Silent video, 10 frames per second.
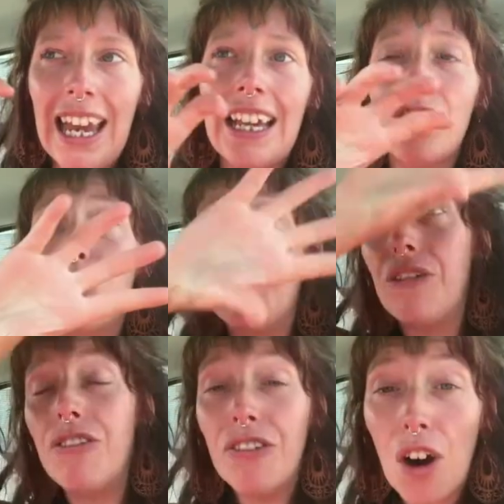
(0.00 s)
is to
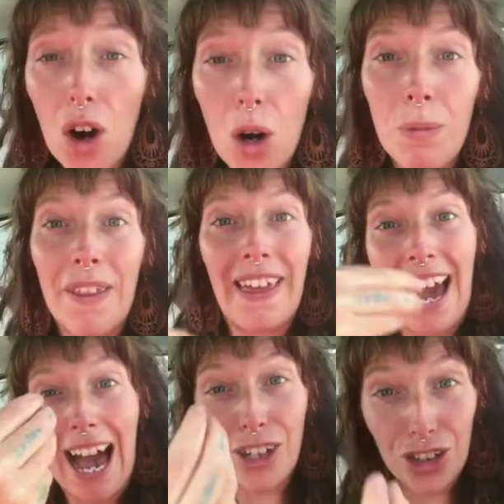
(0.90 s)
inform the
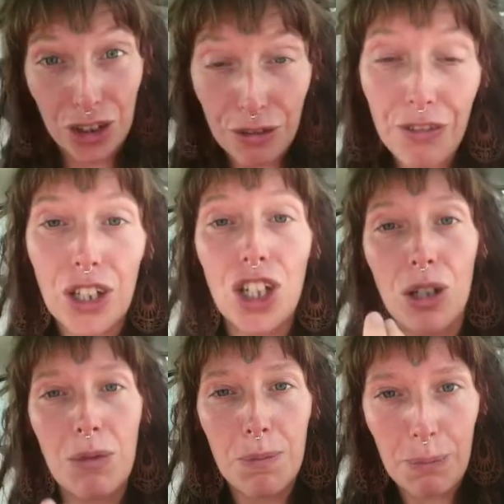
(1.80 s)
action for the
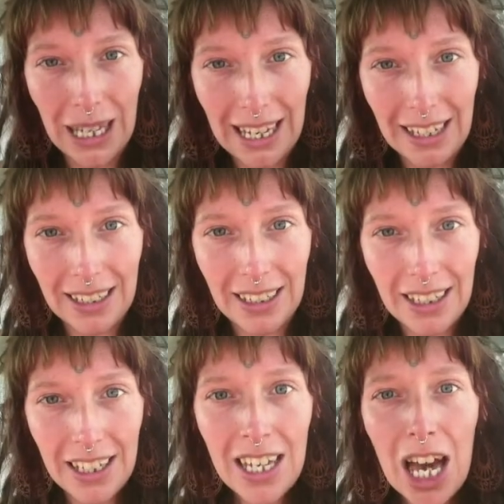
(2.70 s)
human being,
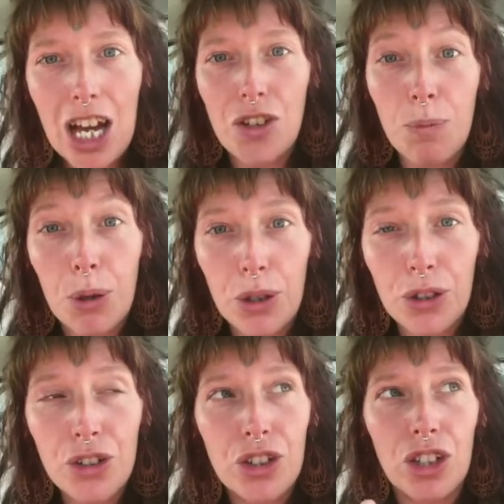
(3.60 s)
as
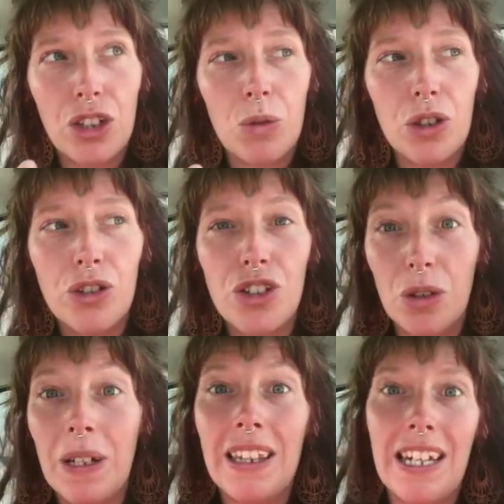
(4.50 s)
opposed to us
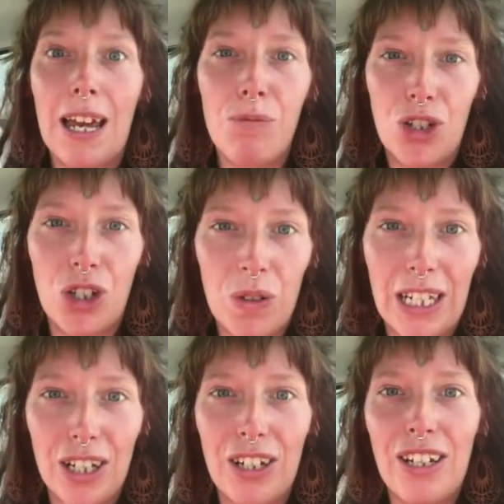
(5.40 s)
doing the
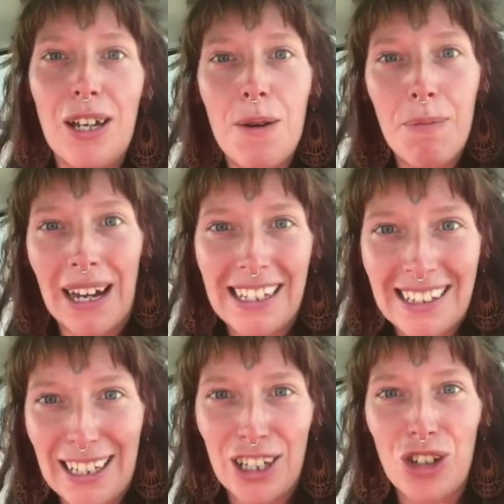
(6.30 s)
Neptunian
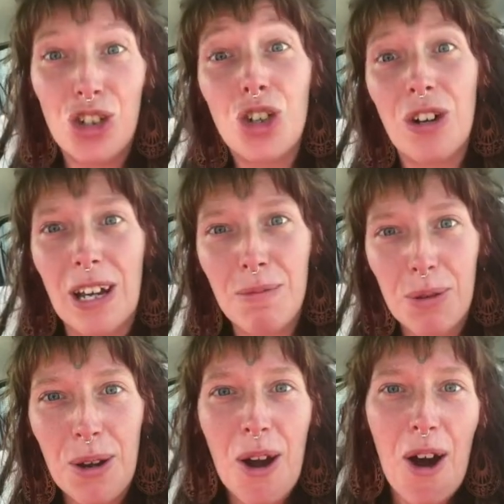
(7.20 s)
Piscean trip
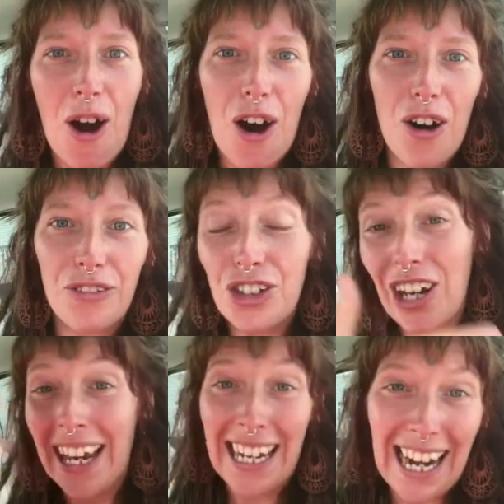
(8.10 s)
of
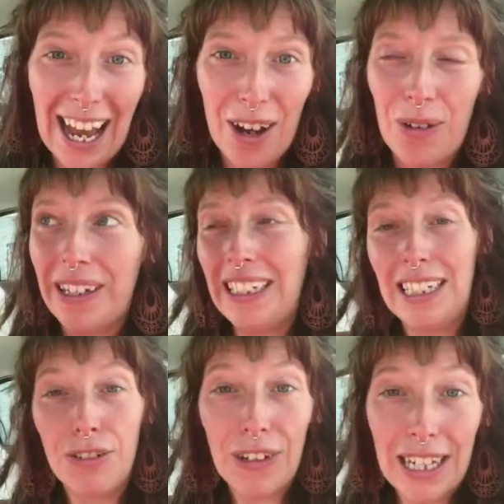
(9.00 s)
checking out
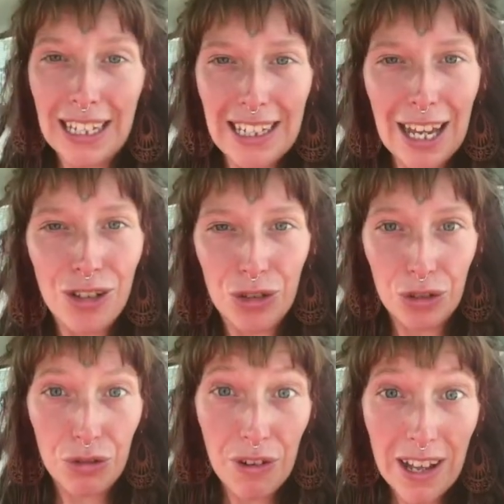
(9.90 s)
and living in the
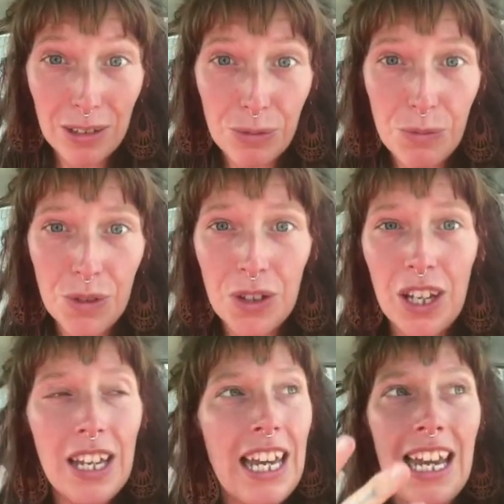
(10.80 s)
astral realms
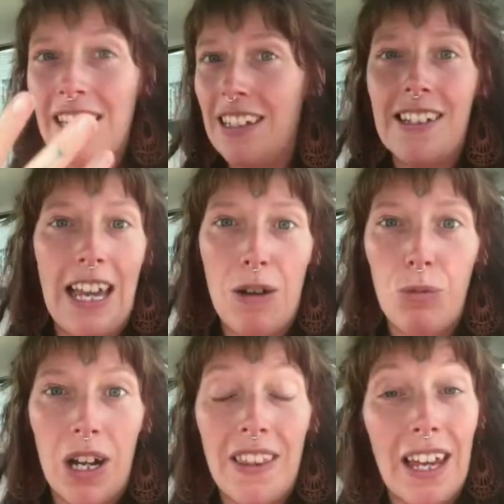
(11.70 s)
in the
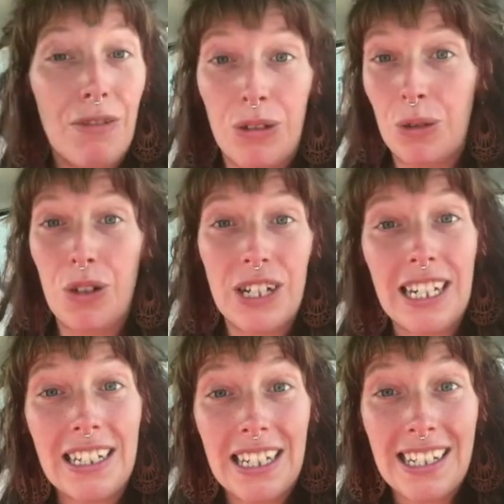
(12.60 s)
same way that if we were
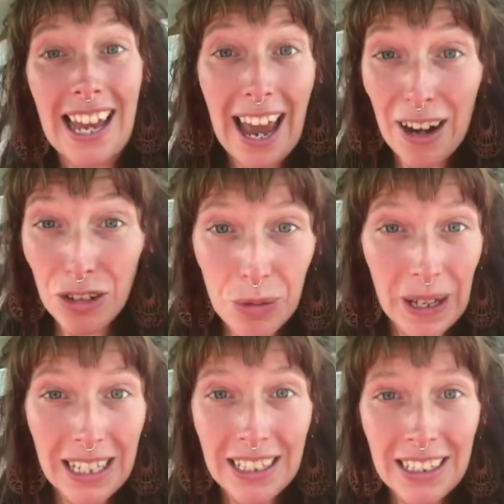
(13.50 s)
addicted to
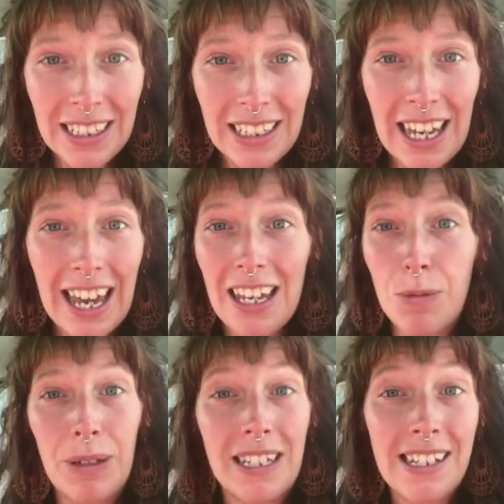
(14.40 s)
heroin,
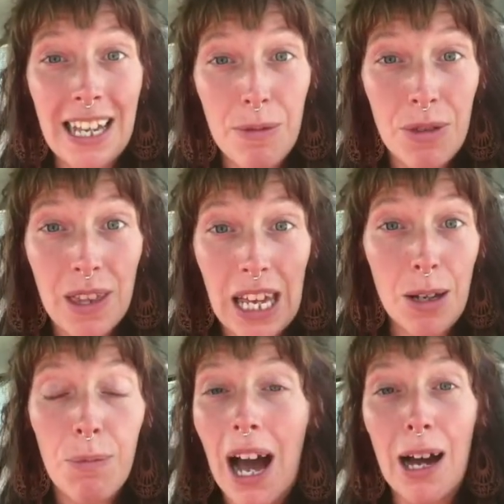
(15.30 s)
it'd be the same
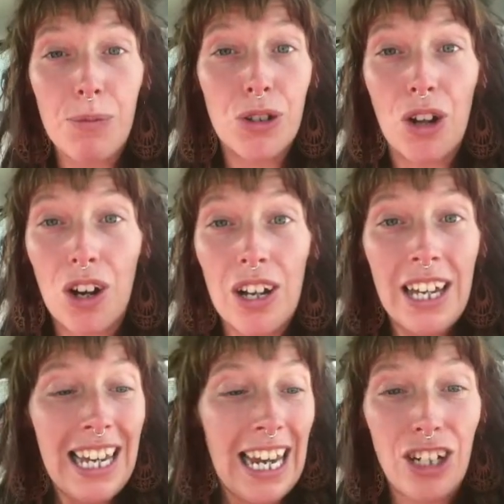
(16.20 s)
thing, perhaps not
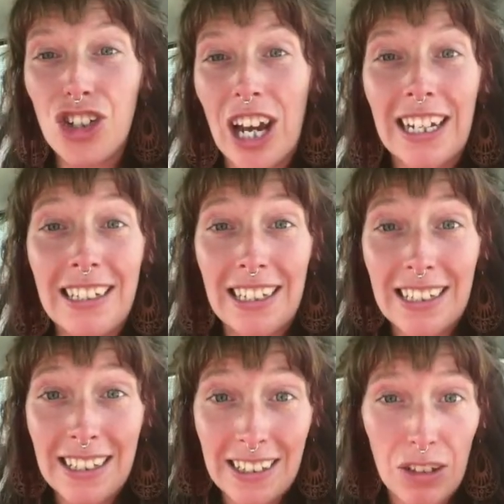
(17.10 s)

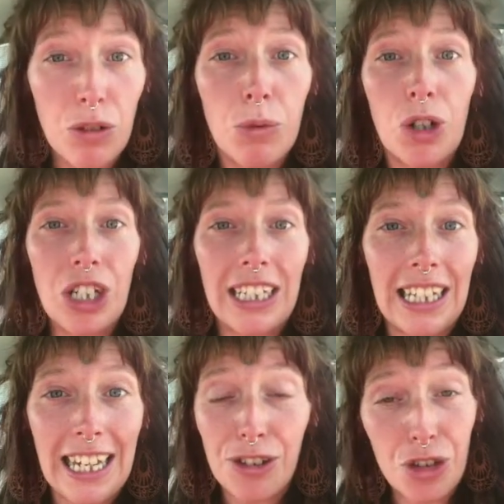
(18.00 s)
injected as
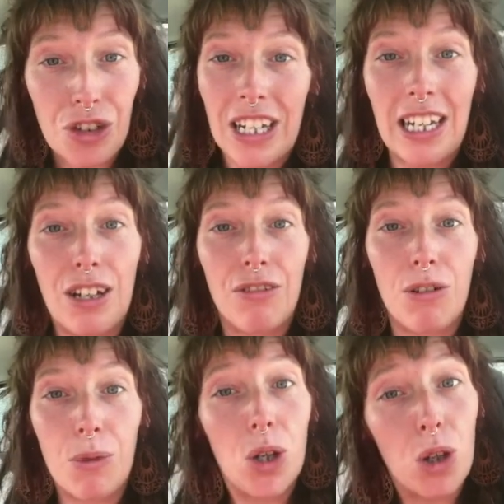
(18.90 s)
ceremonially as drinking
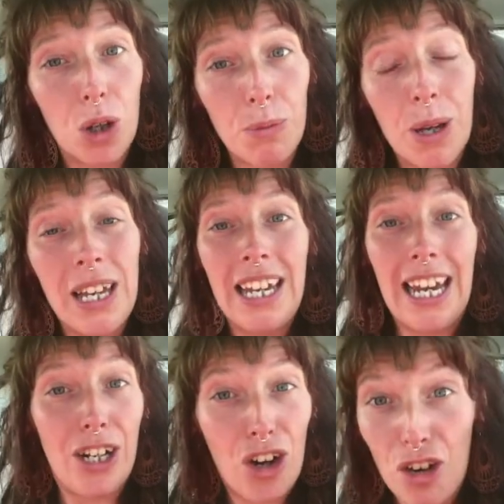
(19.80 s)
from a cup
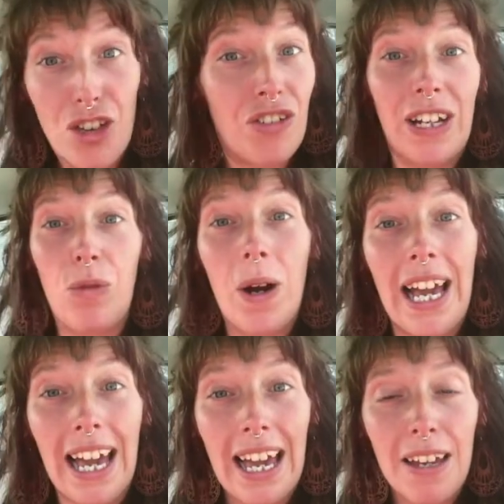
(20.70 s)
in an honouring
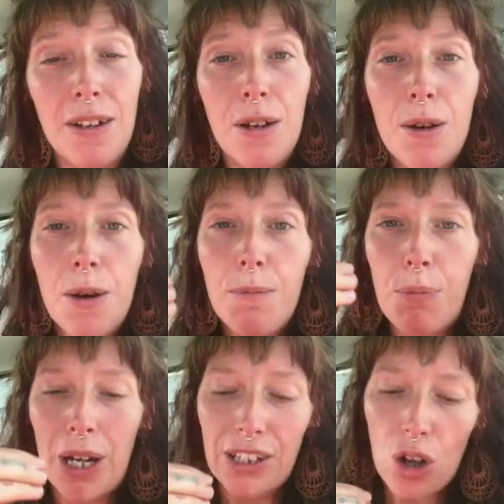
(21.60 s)
way,
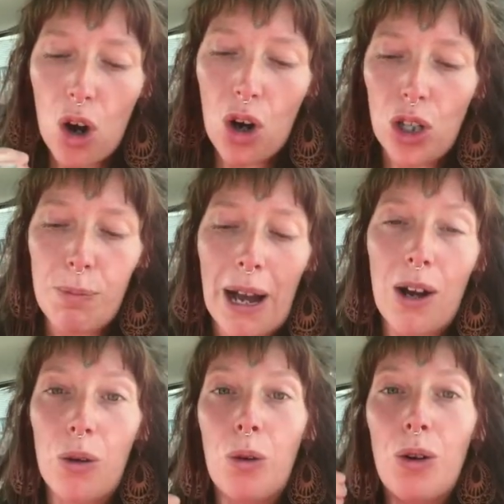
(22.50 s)
but it's all
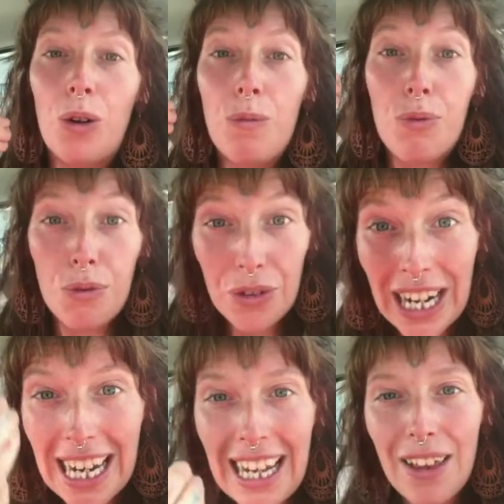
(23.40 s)
about
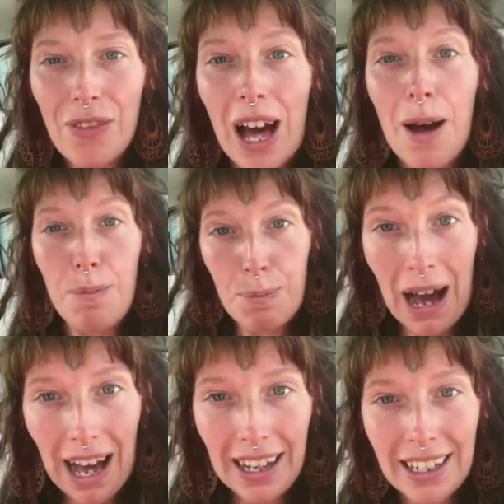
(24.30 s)
bringing that
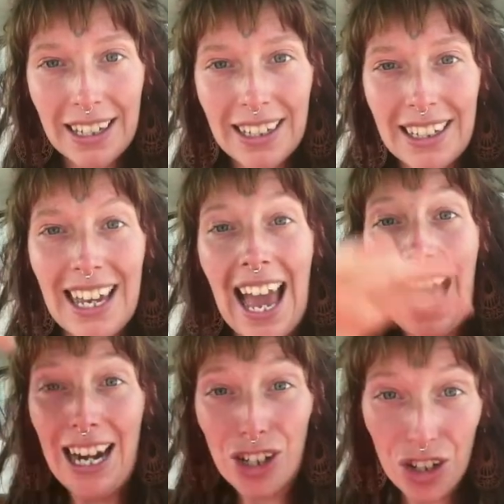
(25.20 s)
back,
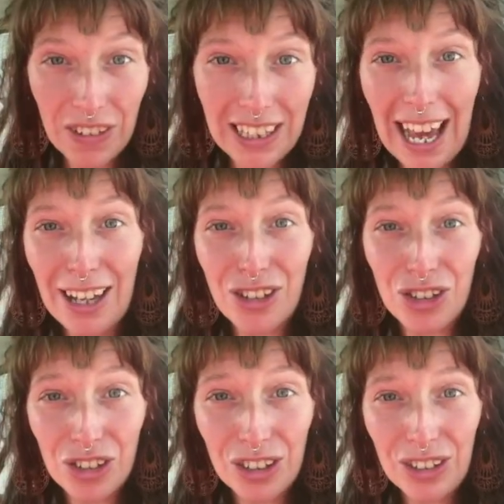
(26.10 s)
entering the
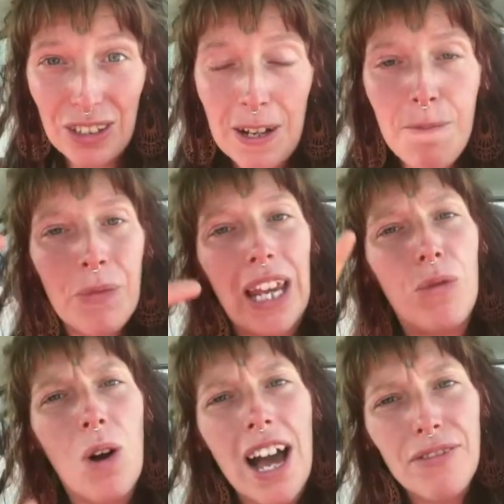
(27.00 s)
astral
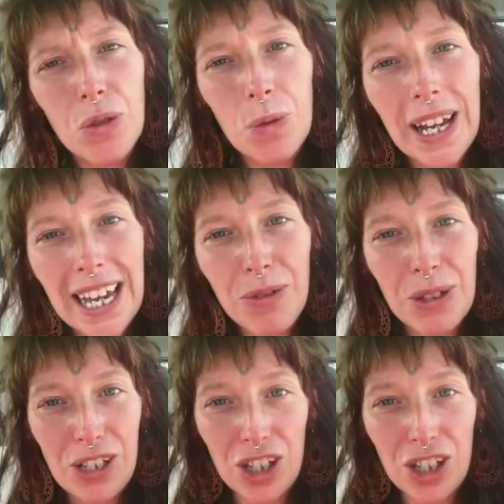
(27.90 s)
in whatever way we